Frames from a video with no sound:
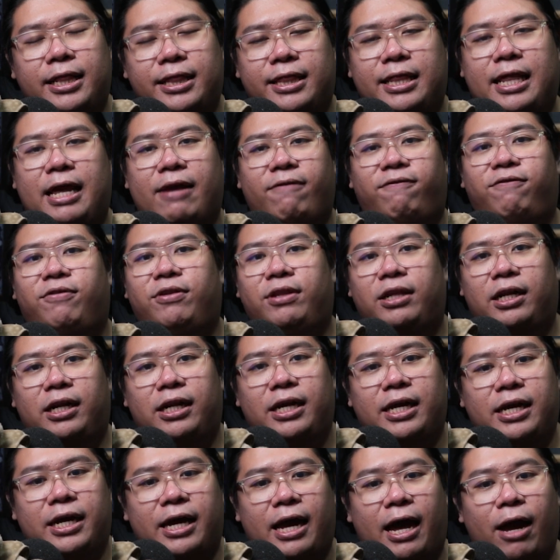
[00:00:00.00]

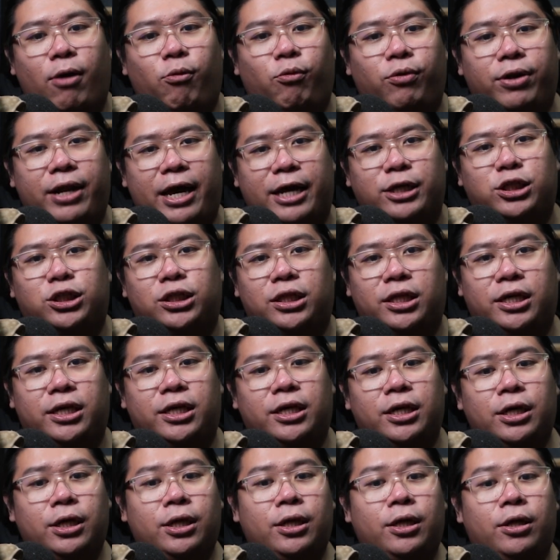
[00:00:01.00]
definitely I would
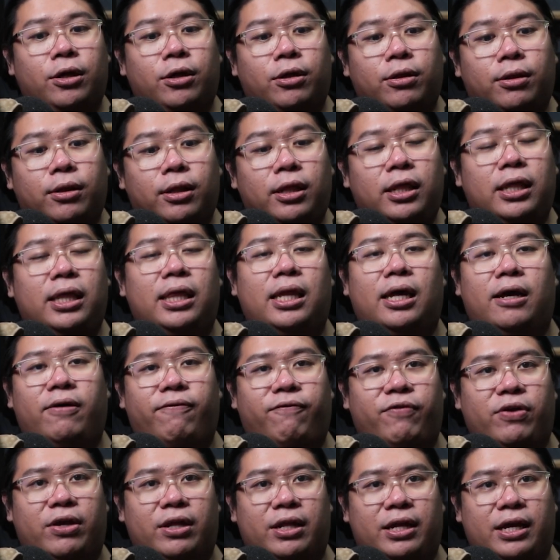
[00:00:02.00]
actually
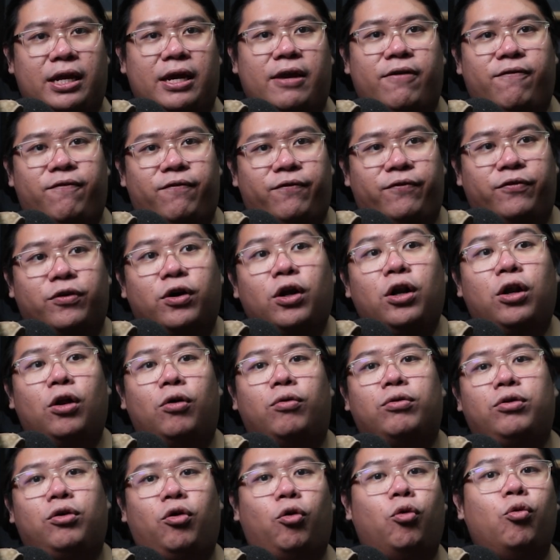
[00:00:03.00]
love it if
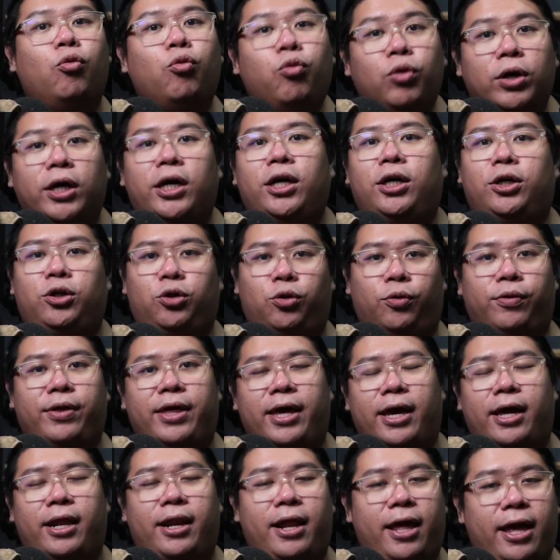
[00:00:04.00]
Clotho were to
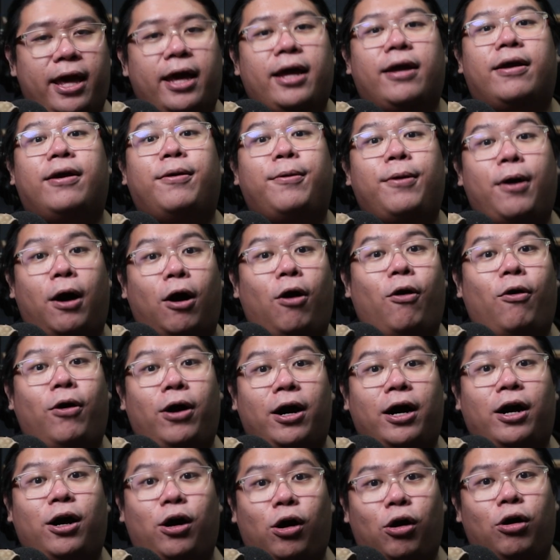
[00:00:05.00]
get
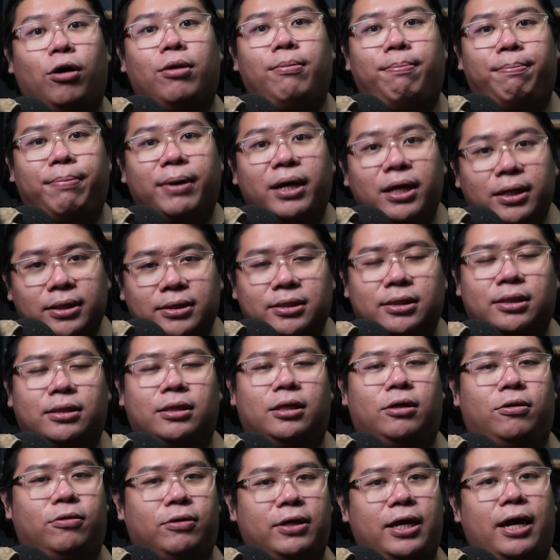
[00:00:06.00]
her own
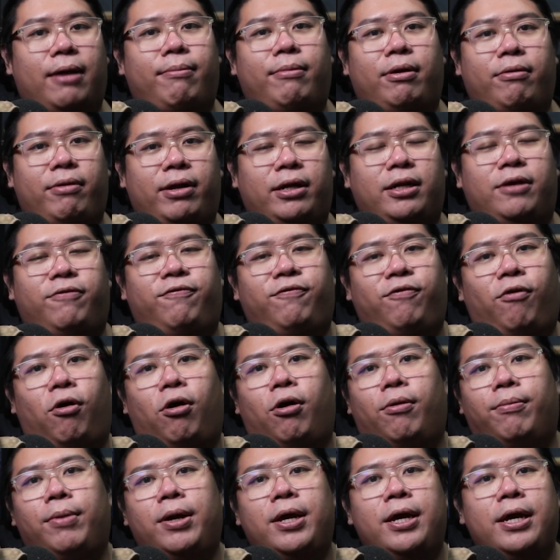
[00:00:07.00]
personal Kamen Rider
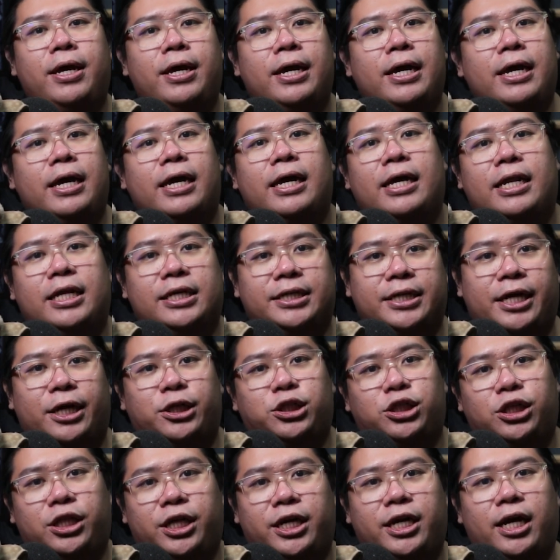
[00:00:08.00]
form. It is
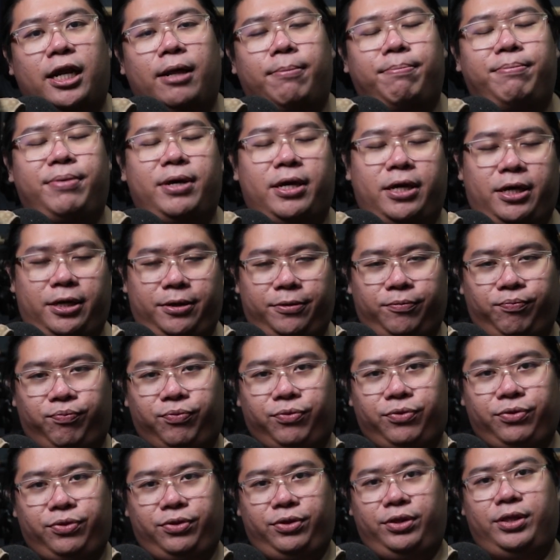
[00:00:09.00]
actually gonna be
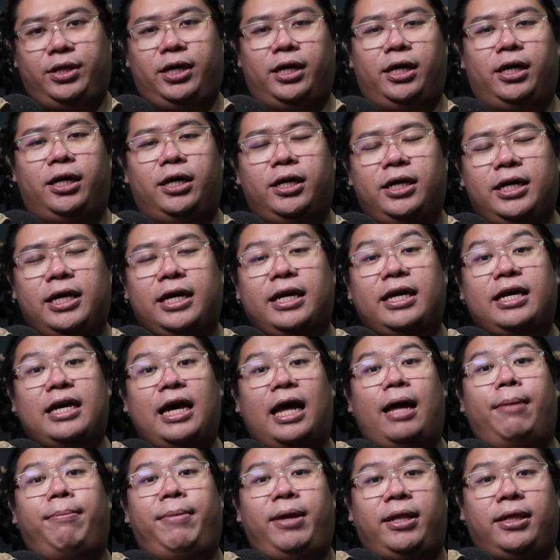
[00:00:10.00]
the
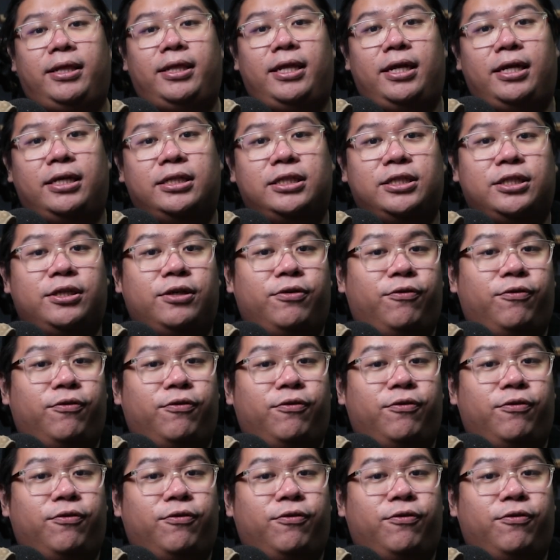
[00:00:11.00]
Kamentis